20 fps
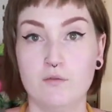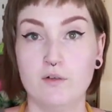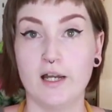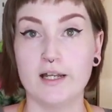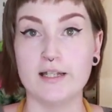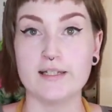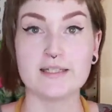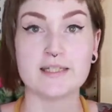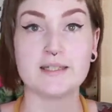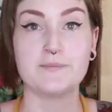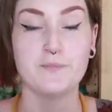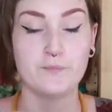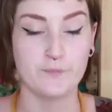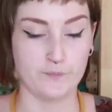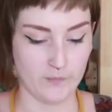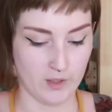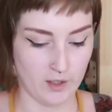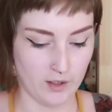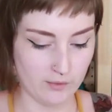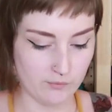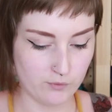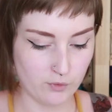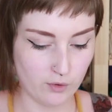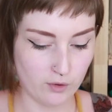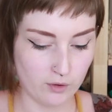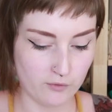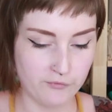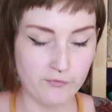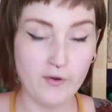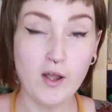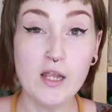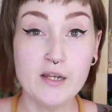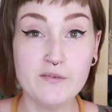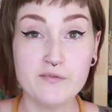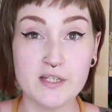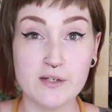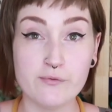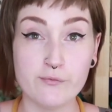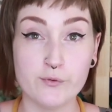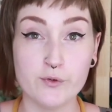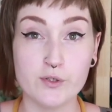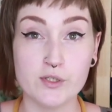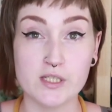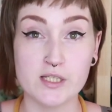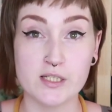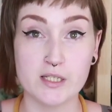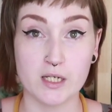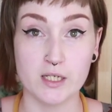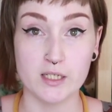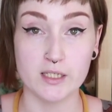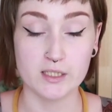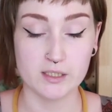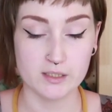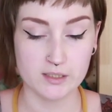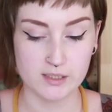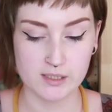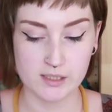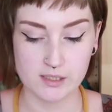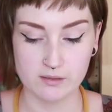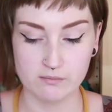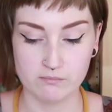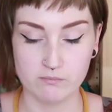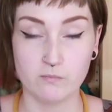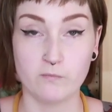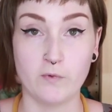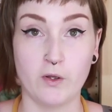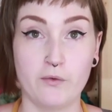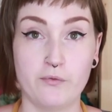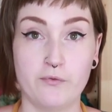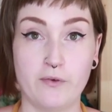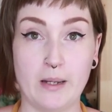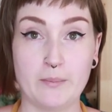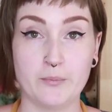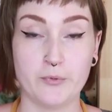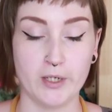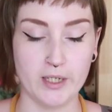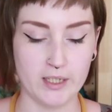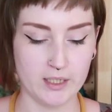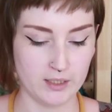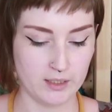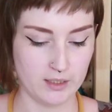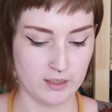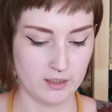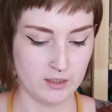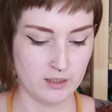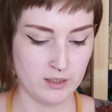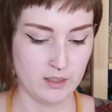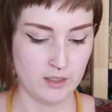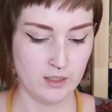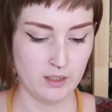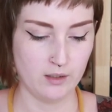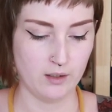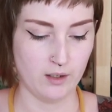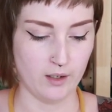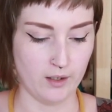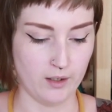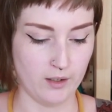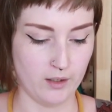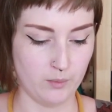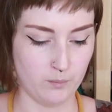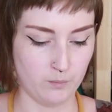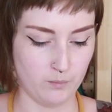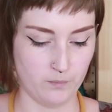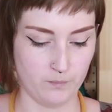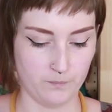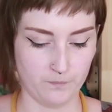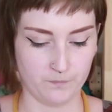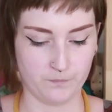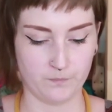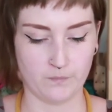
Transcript: Right, I've got 5 different designs of fabric, and